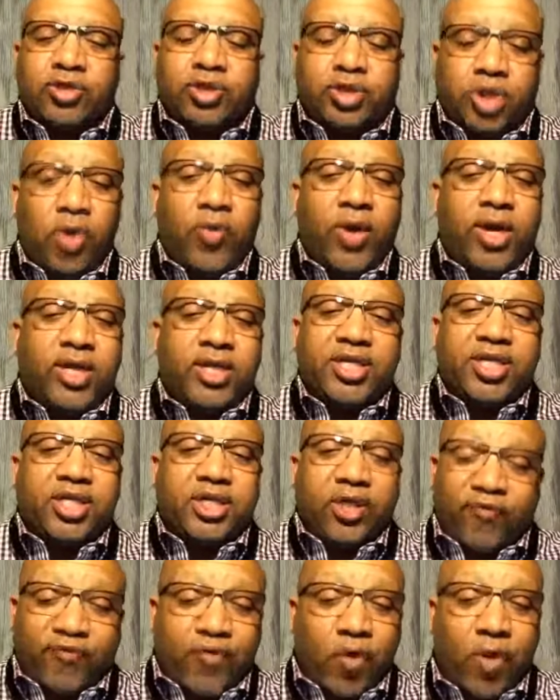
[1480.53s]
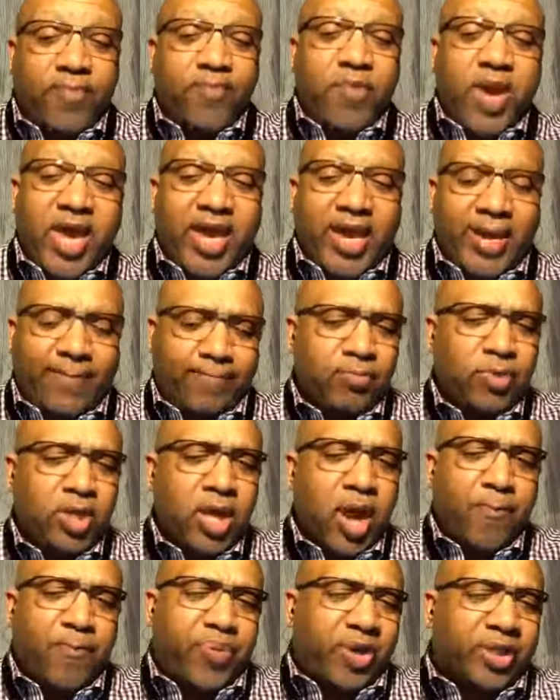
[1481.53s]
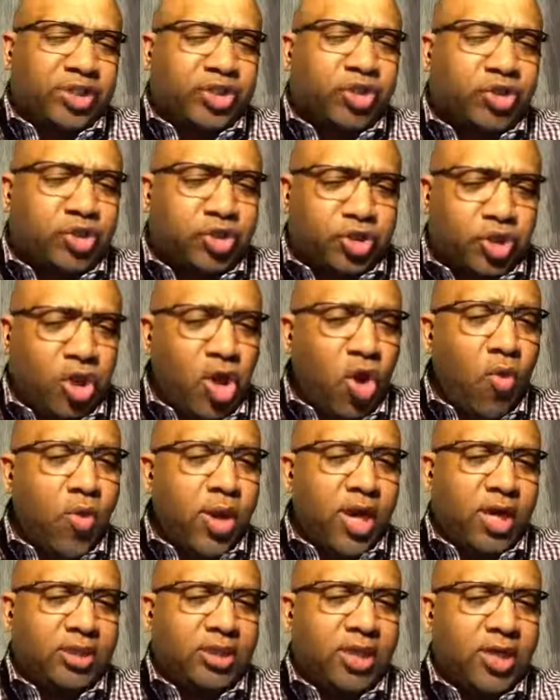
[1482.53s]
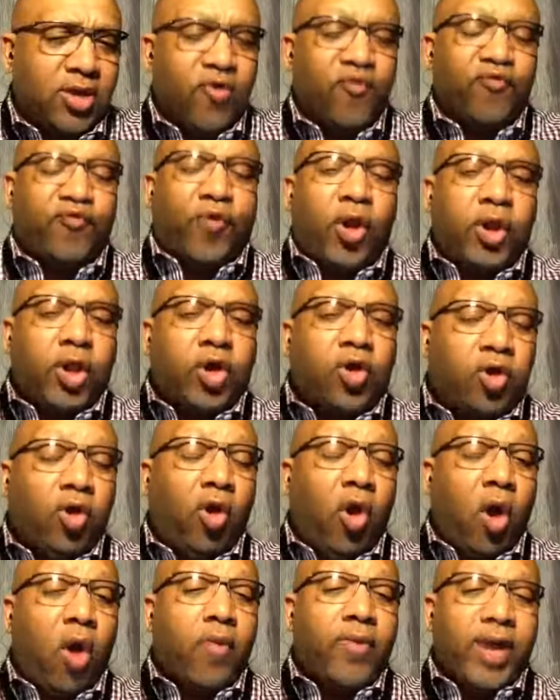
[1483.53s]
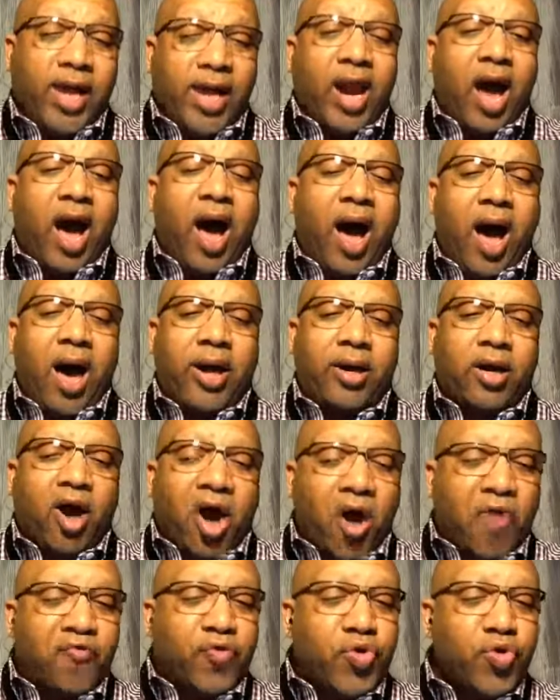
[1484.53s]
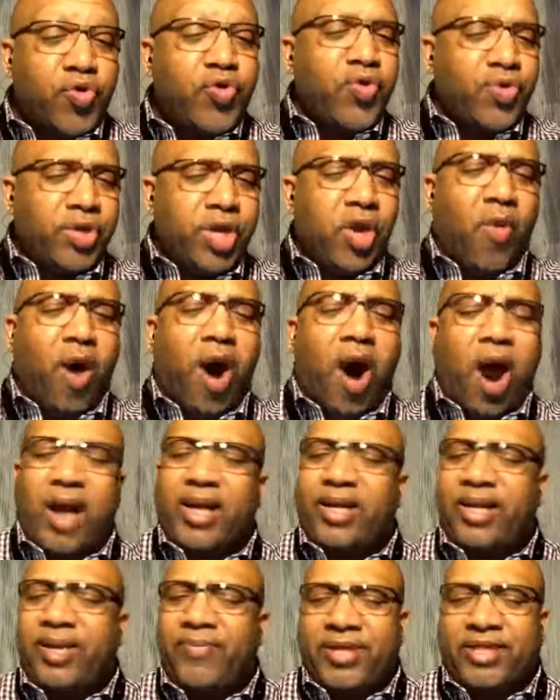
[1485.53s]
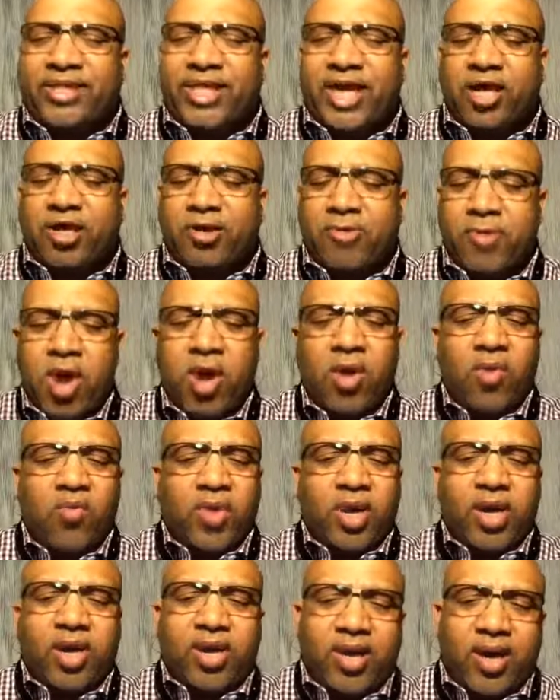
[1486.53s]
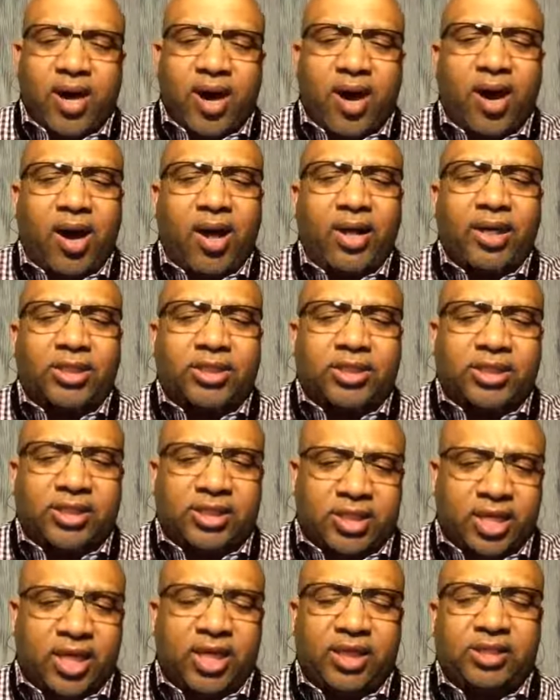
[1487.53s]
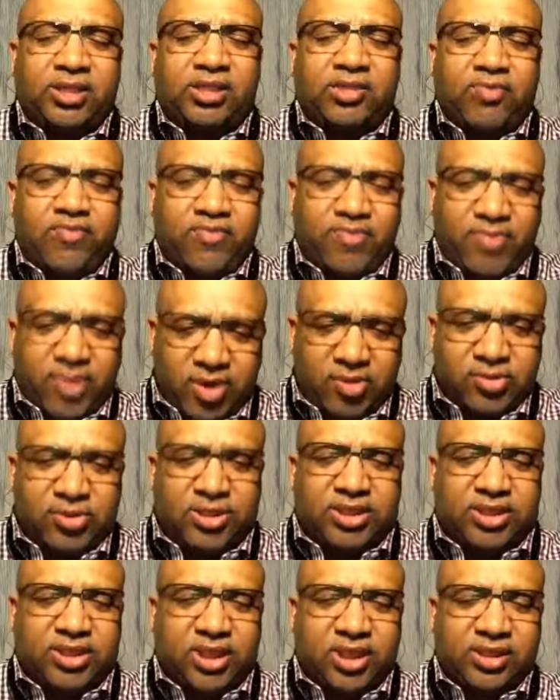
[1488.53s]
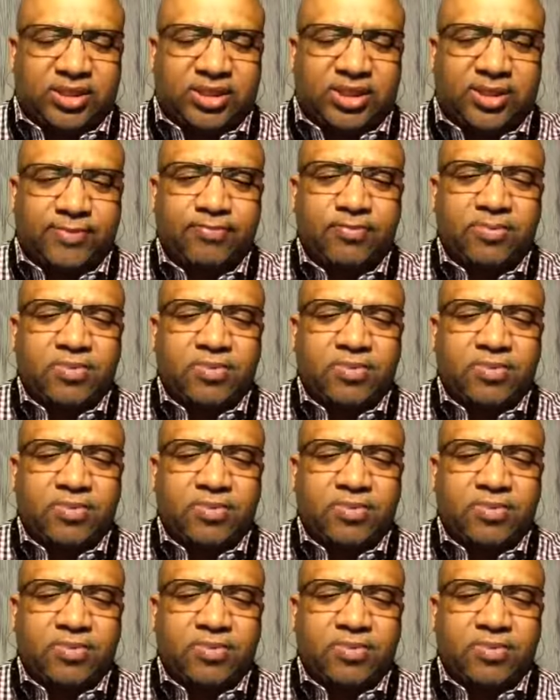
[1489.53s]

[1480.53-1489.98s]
Do it for me, but do it for the glory and honor of who you are. Let me tell you, when God extends mercies,